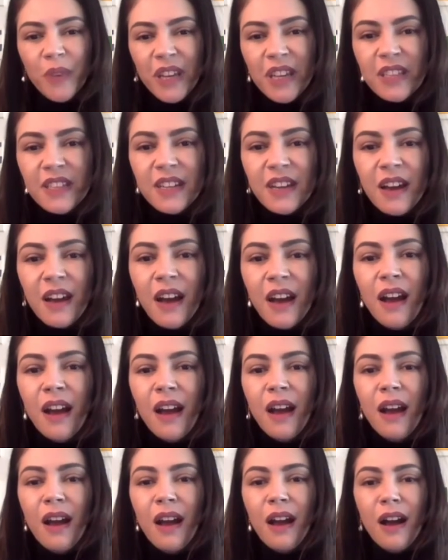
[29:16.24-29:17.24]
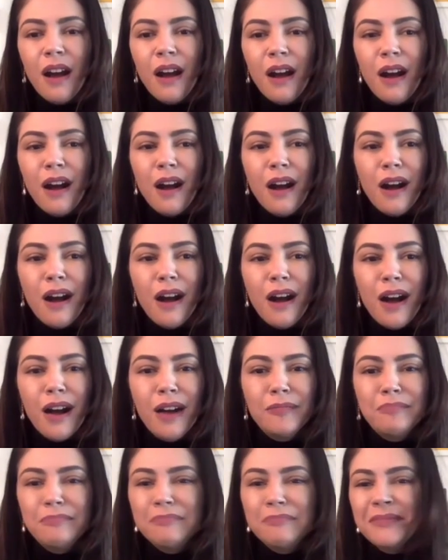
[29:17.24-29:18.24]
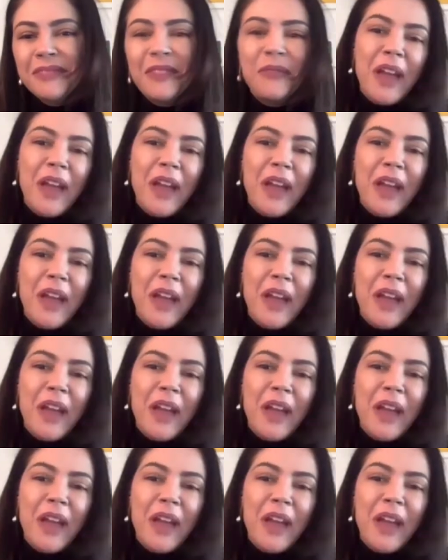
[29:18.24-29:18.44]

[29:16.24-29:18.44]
media, um,